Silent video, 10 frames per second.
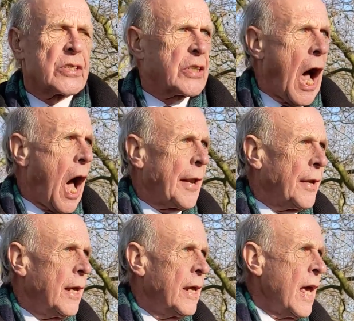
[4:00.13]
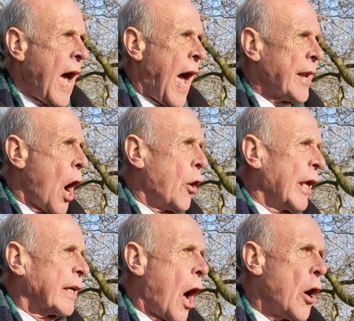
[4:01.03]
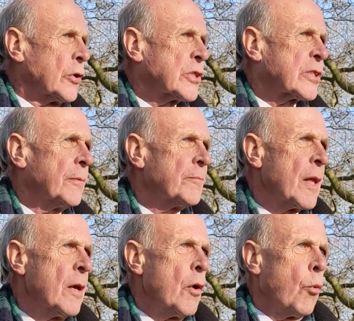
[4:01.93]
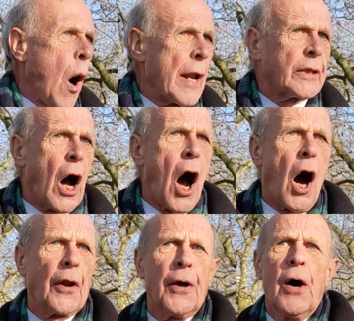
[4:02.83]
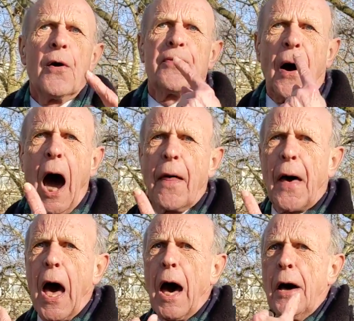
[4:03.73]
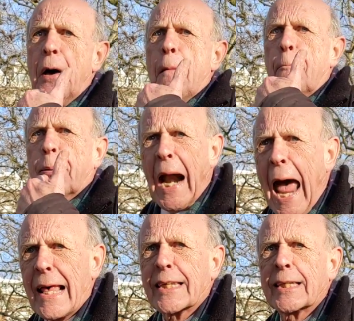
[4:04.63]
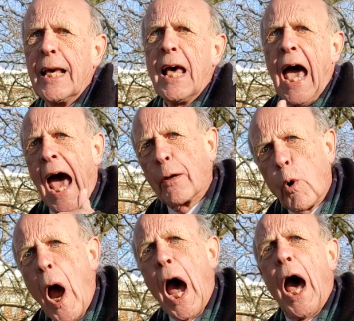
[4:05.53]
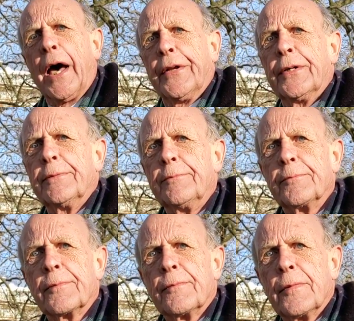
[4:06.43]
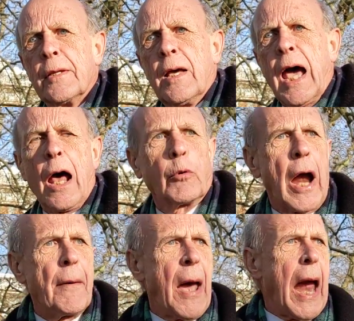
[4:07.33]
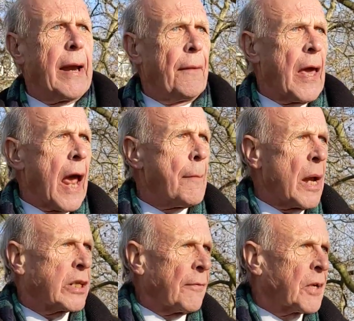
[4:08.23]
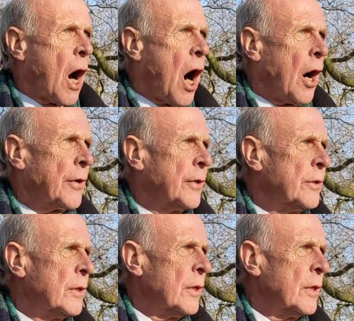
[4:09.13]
Son, and Holy Ghost. One God, Father, breath, and word. And we are made in the image of God.